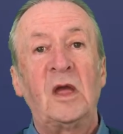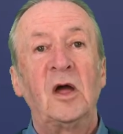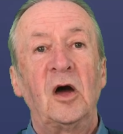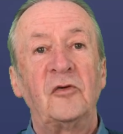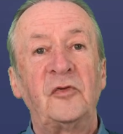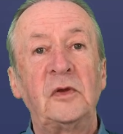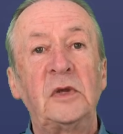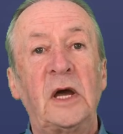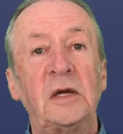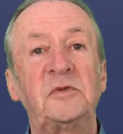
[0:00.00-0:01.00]
A few
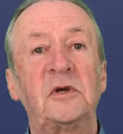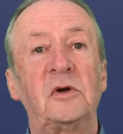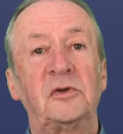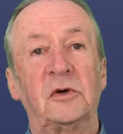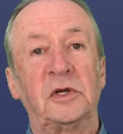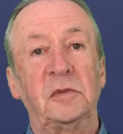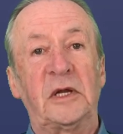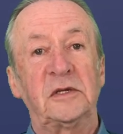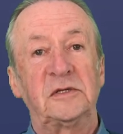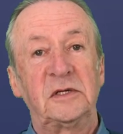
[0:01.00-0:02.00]
names are
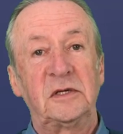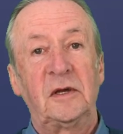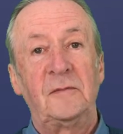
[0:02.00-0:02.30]
documented: